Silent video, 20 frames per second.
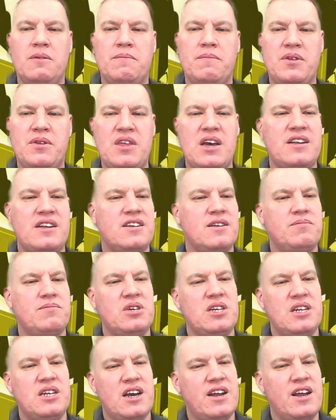But that's
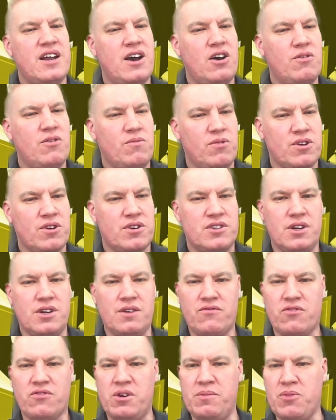simply not how it works in
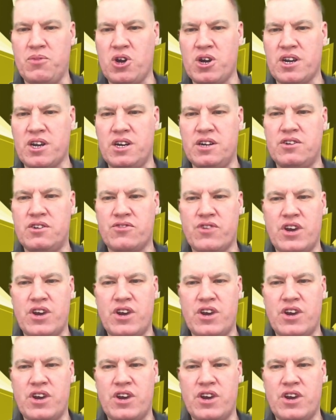a free market.